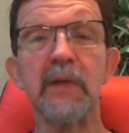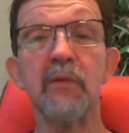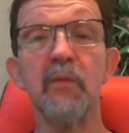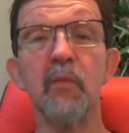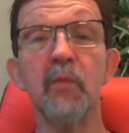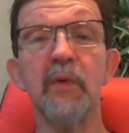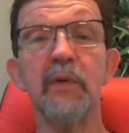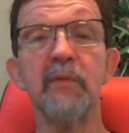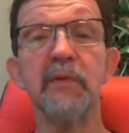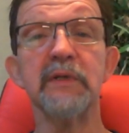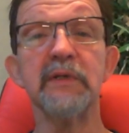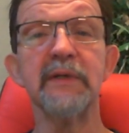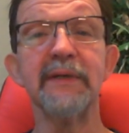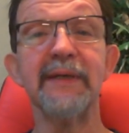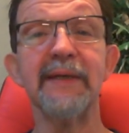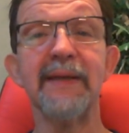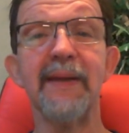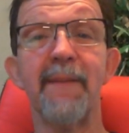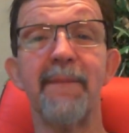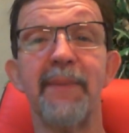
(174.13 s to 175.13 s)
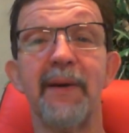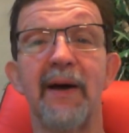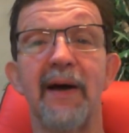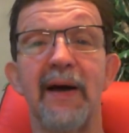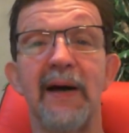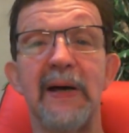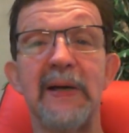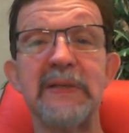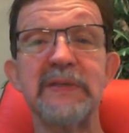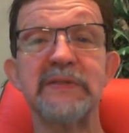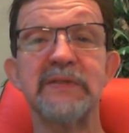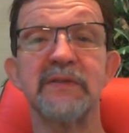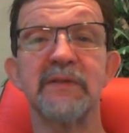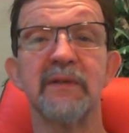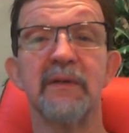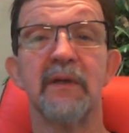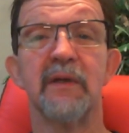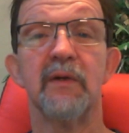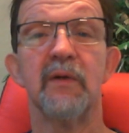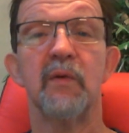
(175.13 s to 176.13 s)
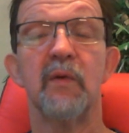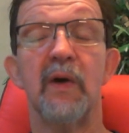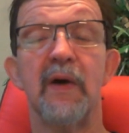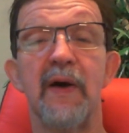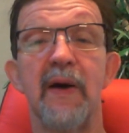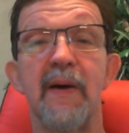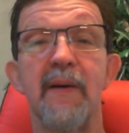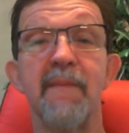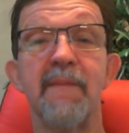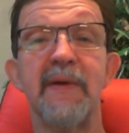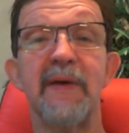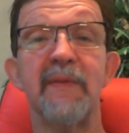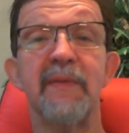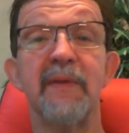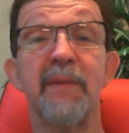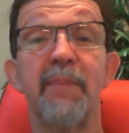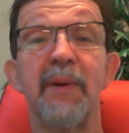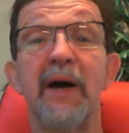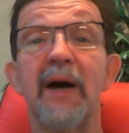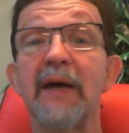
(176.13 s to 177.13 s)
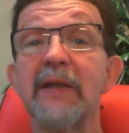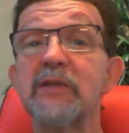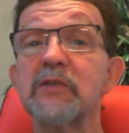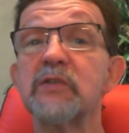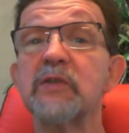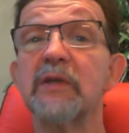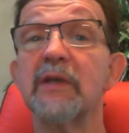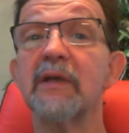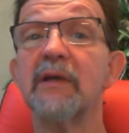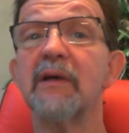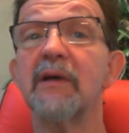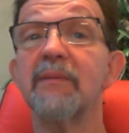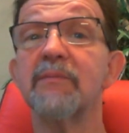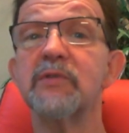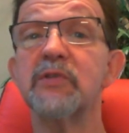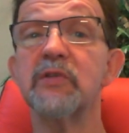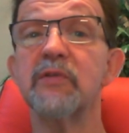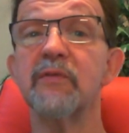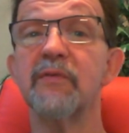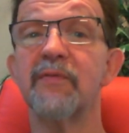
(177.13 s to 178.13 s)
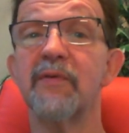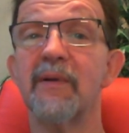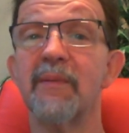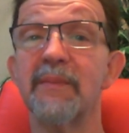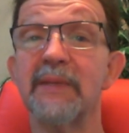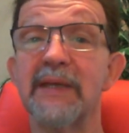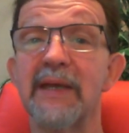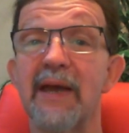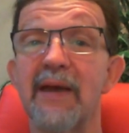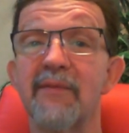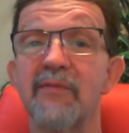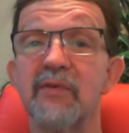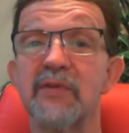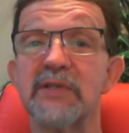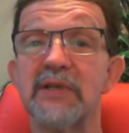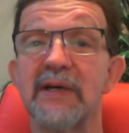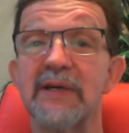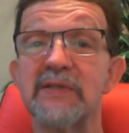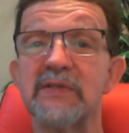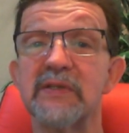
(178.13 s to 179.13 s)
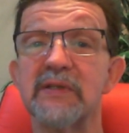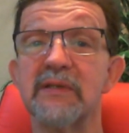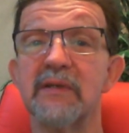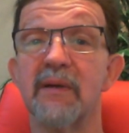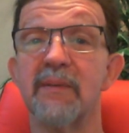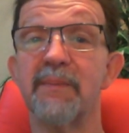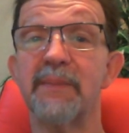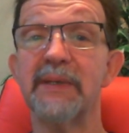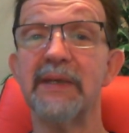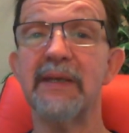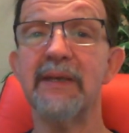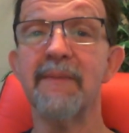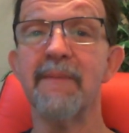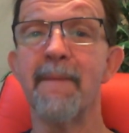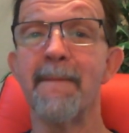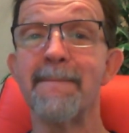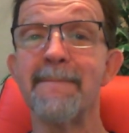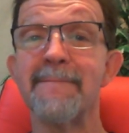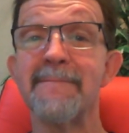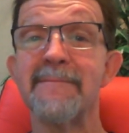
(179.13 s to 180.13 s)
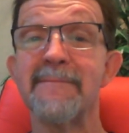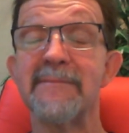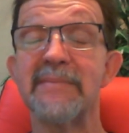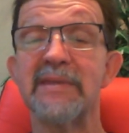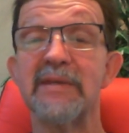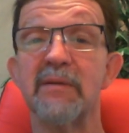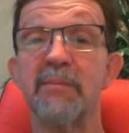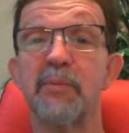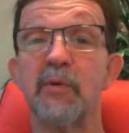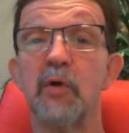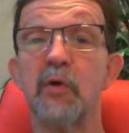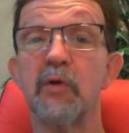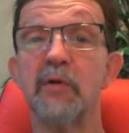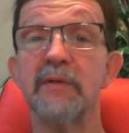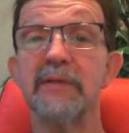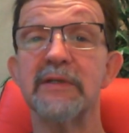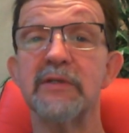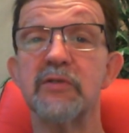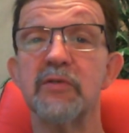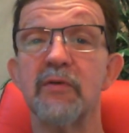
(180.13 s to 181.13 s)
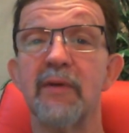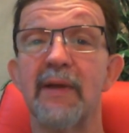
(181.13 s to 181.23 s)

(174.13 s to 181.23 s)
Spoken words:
when we're looking at pods, the pod is going to come to you from the advertising company, the broker that you